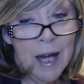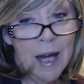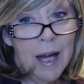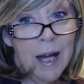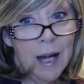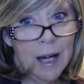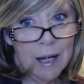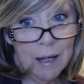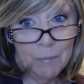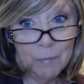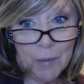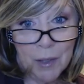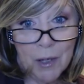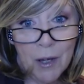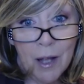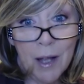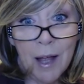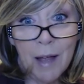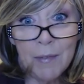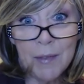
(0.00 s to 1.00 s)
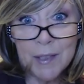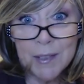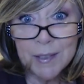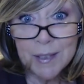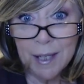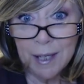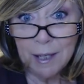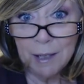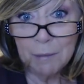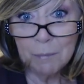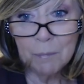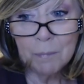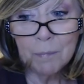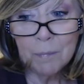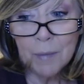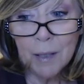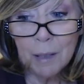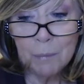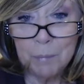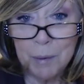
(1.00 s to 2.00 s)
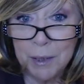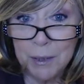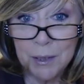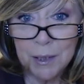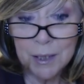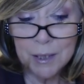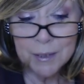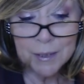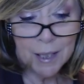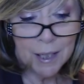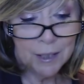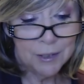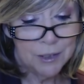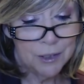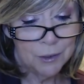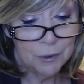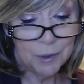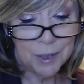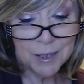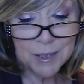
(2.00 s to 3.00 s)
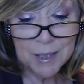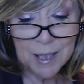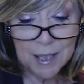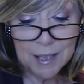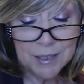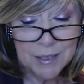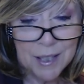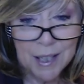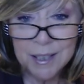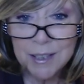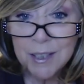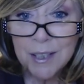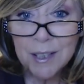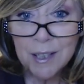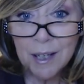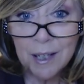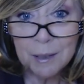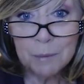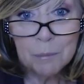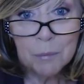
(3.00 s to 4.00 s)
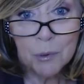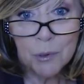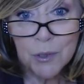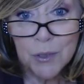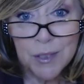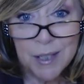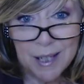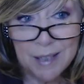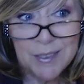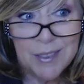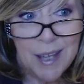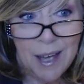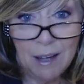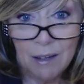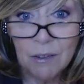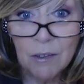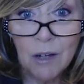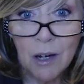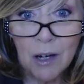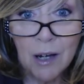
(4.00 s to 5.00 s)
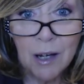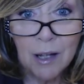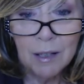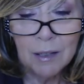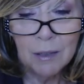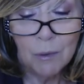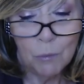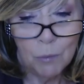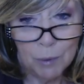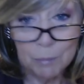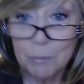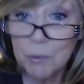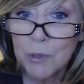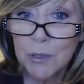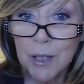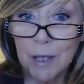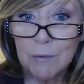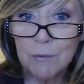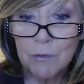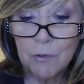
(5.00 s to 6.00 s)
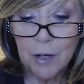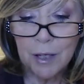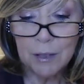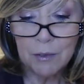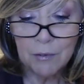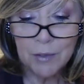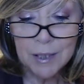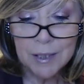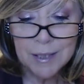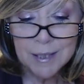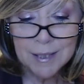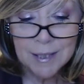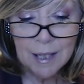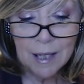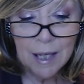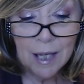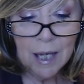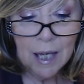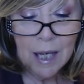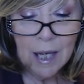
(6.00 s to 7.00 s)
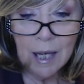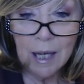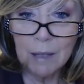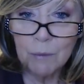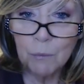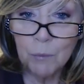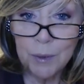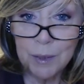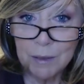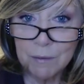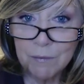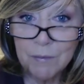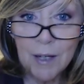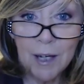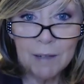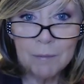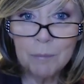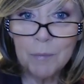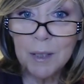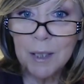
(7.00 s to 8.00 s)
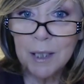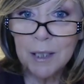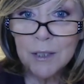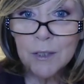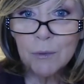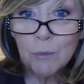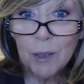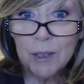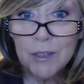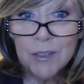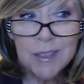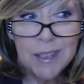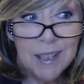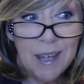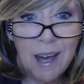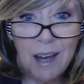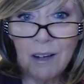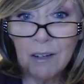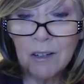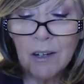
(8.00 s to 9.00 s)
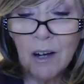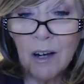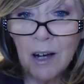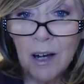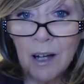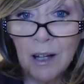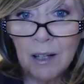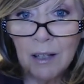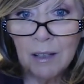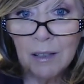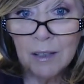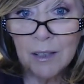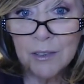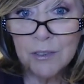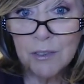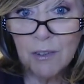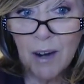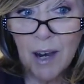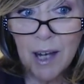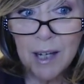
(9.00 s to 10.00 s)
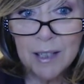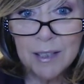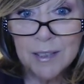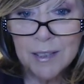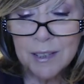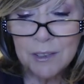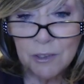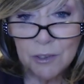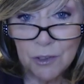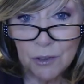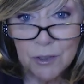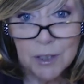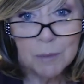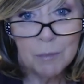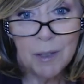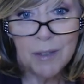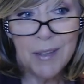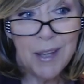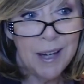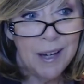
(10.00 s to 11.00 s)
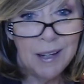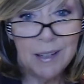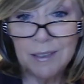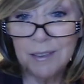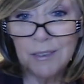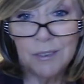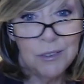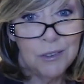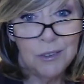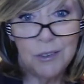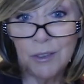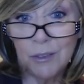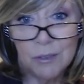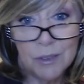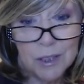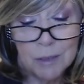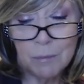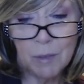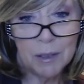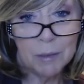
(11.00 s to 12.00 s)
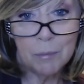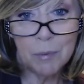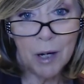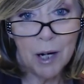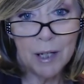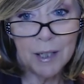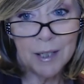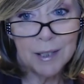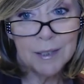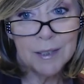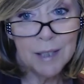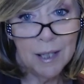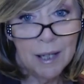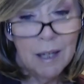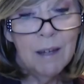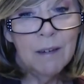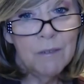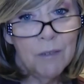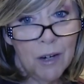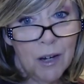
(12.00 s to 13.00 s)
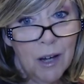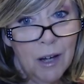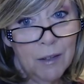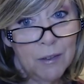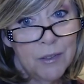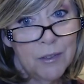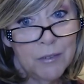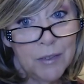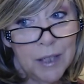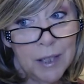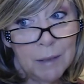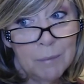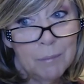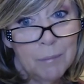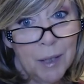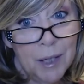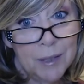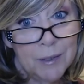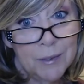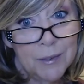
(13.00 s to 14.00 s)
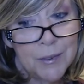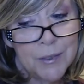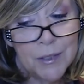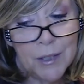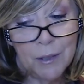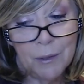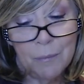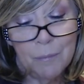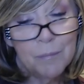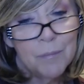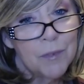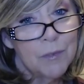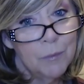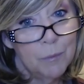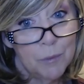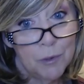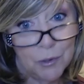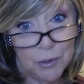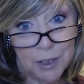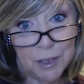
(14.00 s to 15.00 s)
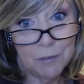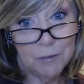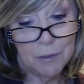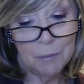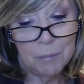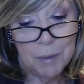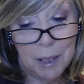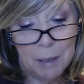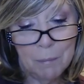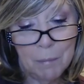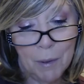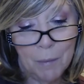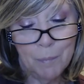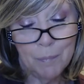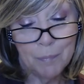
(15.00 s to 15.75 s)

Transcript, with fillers: Um, they all had the same opinion as I do. It's like ninety-nine percent alcohol, one percent fragrance. Within five minutes, once the alcohol dries and you don't smell that, you don't smell the product for all three bottles. So from three different people.